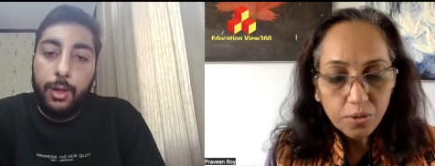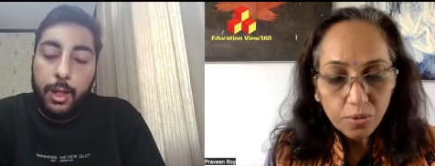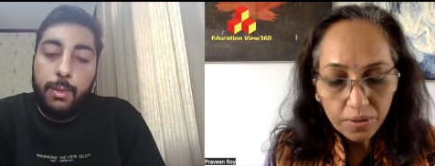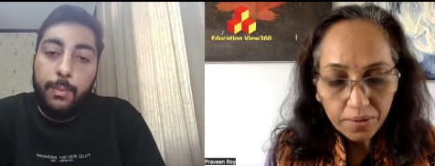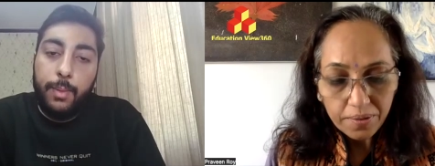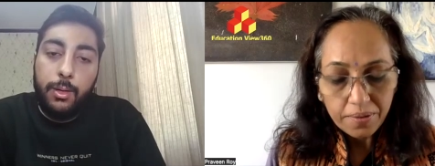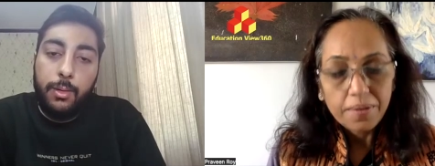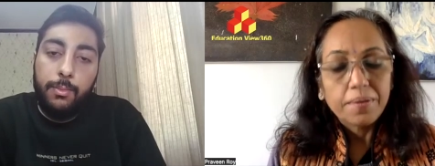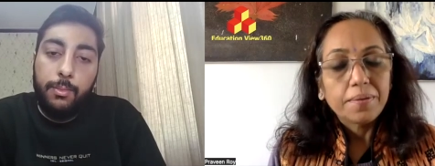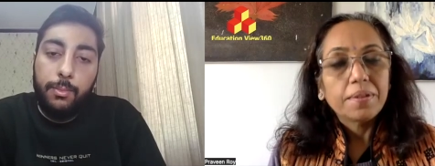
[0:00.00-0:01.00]
Speaker 1: go on yes ma'am, yes,
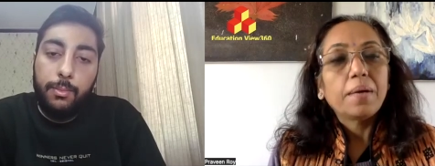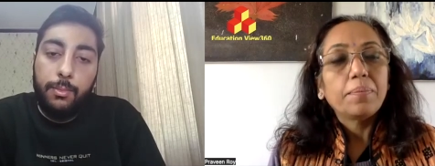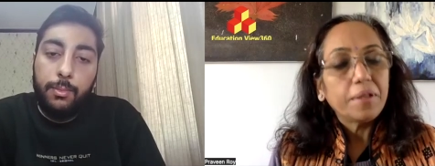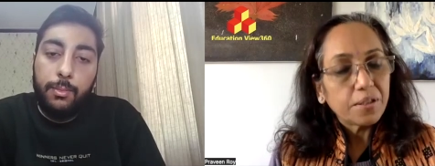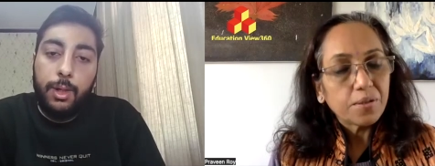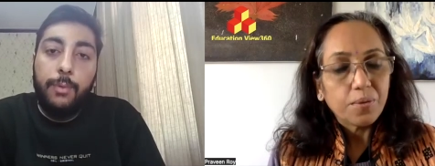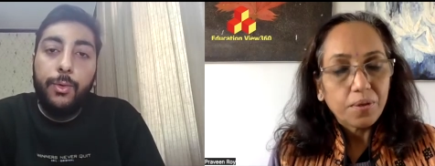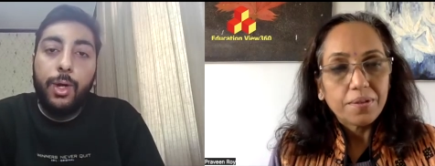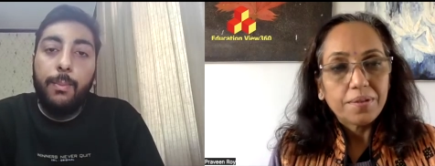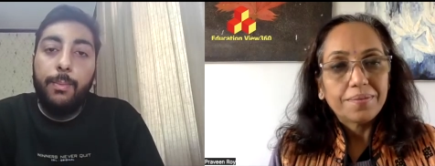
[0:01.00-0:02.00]
ma'am. yeah please go on
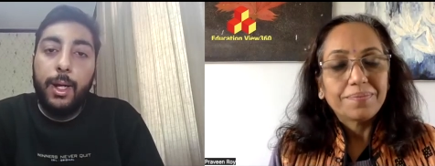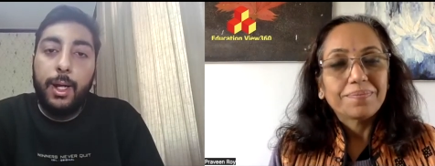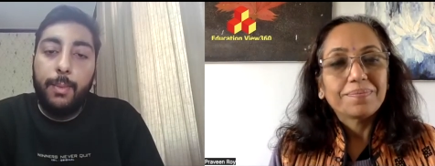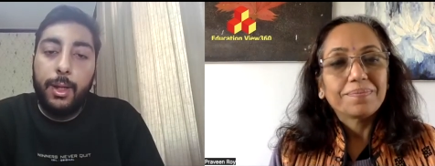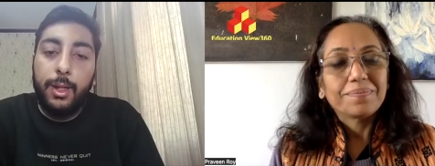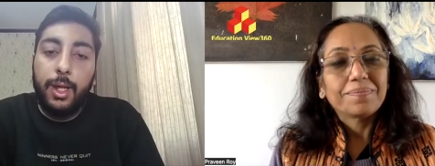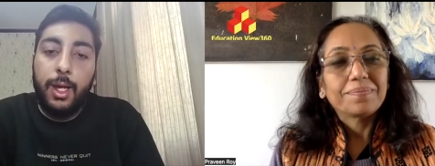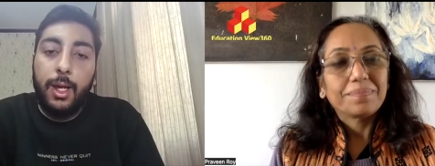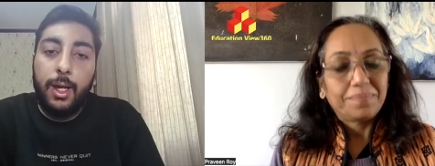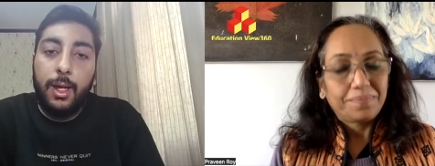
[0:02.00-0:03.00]
if you complete
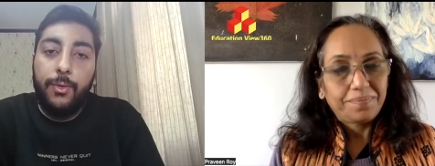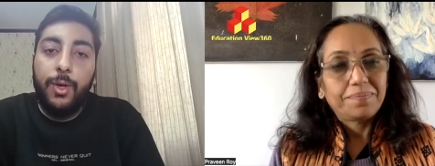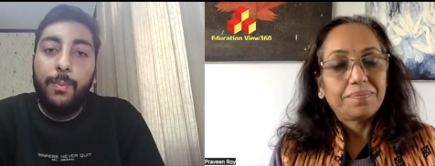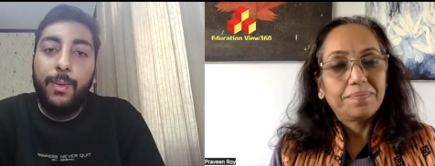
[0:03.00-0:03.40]
MSc if you